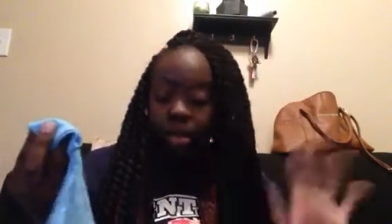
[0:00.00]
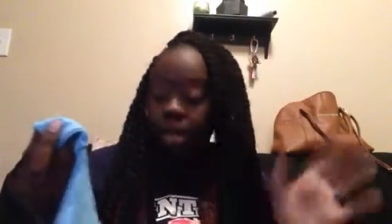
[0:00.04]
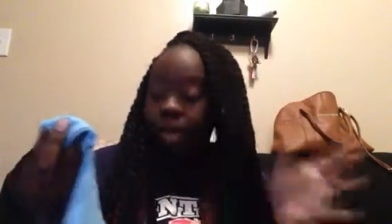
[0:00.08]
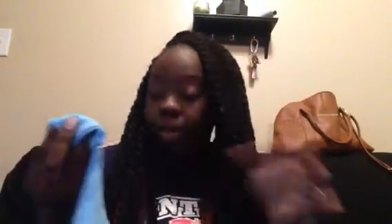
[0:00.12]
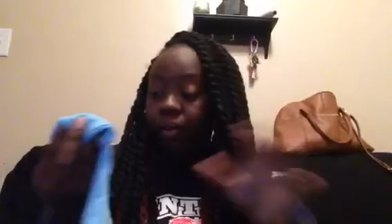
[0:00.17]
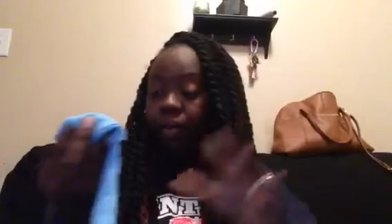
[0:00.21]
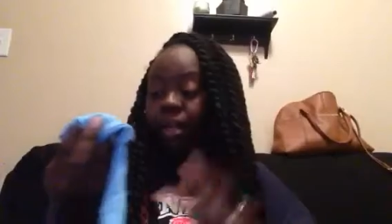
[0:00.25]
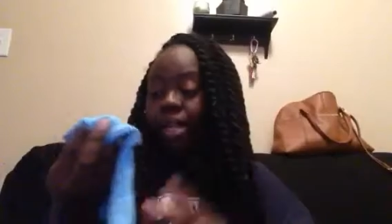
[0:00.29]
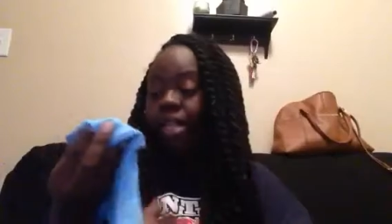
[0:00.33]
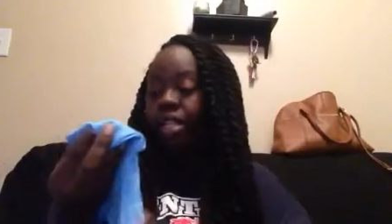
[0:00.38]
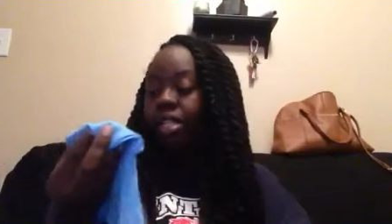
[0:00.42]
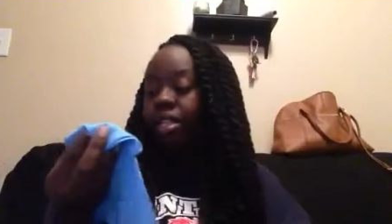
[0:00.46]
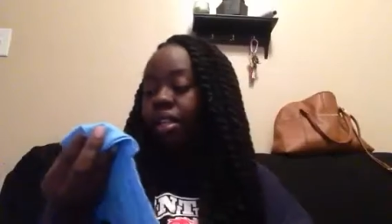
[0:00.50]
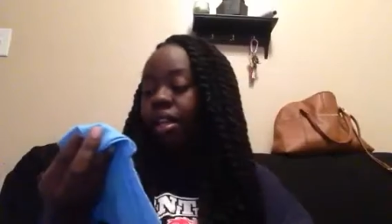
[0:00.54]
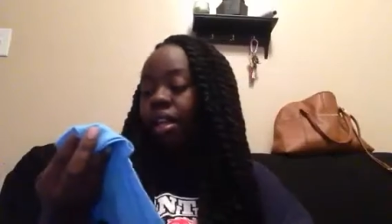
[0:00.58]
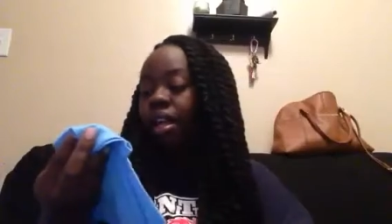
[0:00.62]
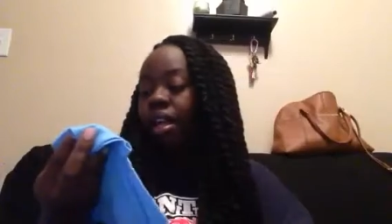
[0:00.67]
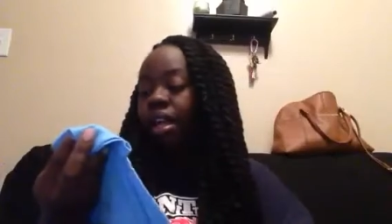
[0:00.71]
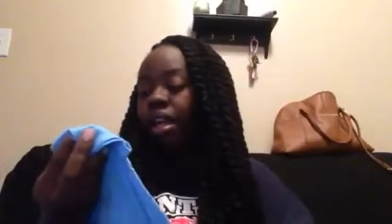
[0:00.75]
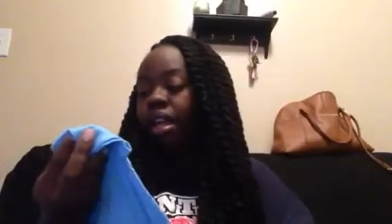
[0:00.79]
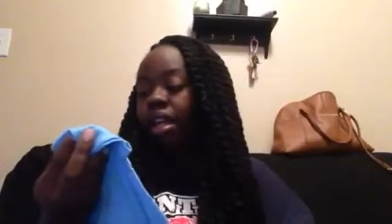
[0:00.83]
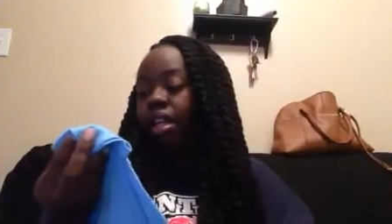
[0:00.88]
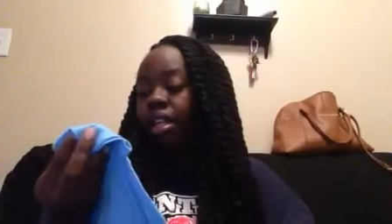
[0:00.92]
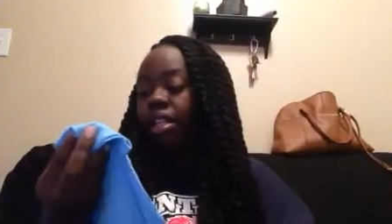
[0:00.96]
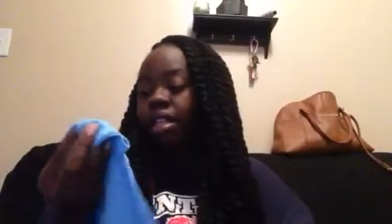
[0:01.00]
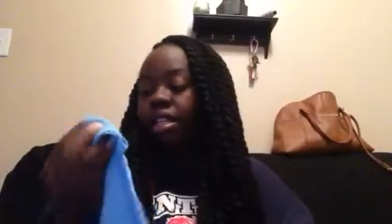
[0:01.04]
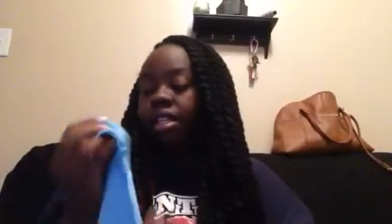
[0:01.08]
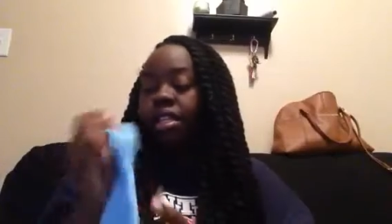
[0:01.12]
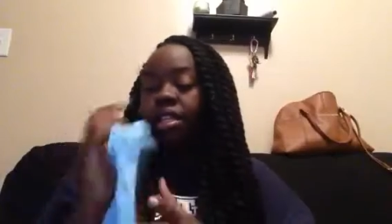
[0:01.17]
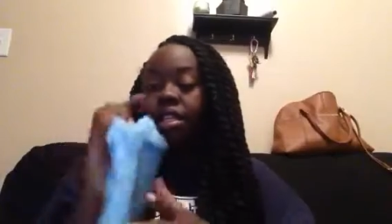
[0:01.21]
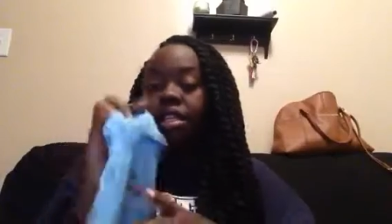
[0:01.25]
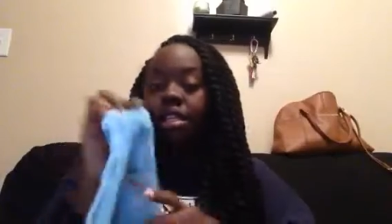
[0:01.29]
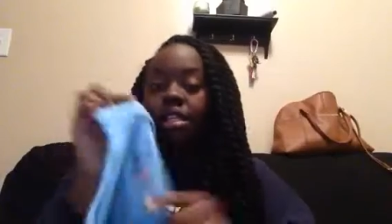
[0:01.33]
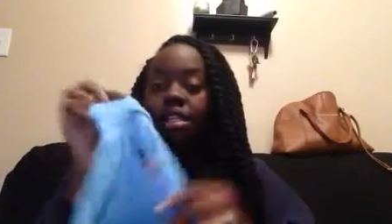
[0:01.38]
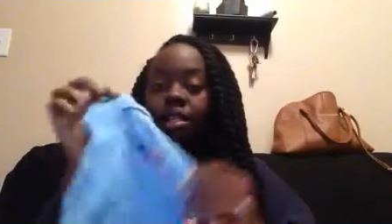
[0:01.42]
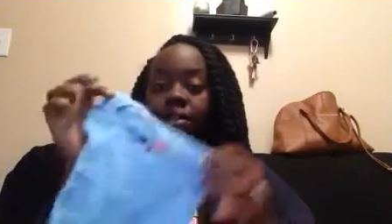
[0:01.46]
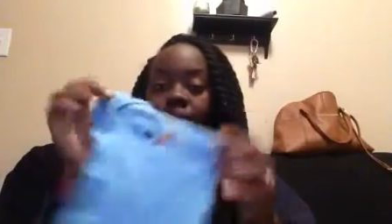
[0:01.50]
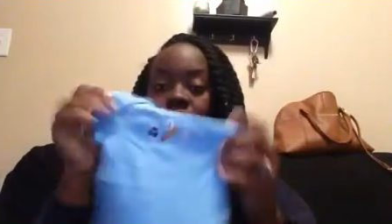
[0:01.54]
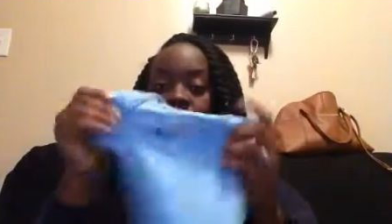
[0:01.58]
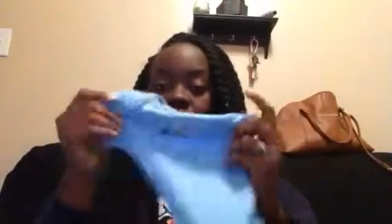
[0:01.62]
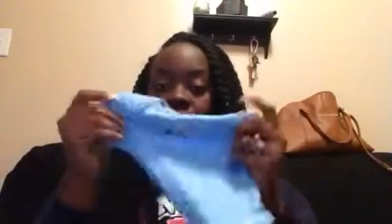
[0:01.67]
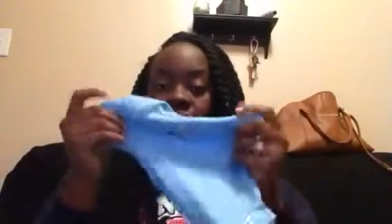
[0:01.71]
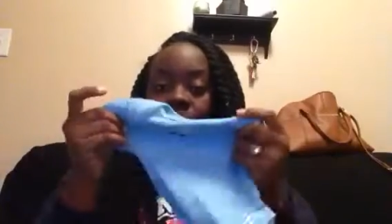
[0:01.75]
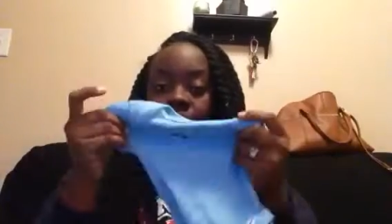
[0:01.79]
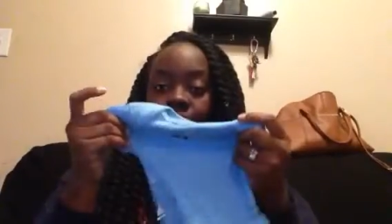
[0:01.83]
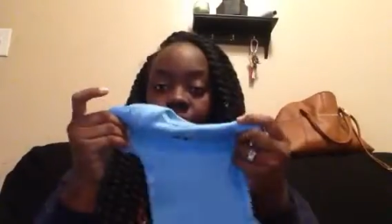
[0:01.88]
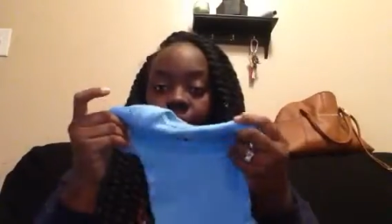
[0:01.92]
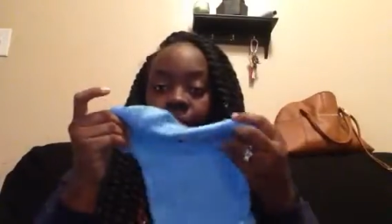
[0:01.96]
Anyways, this is
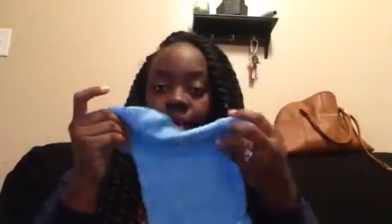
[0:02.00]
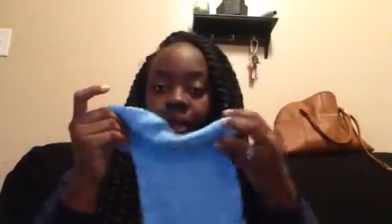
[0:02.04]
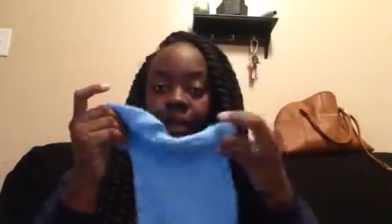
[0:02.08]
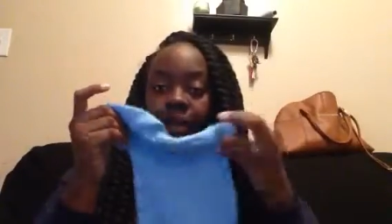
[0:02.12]
zero to three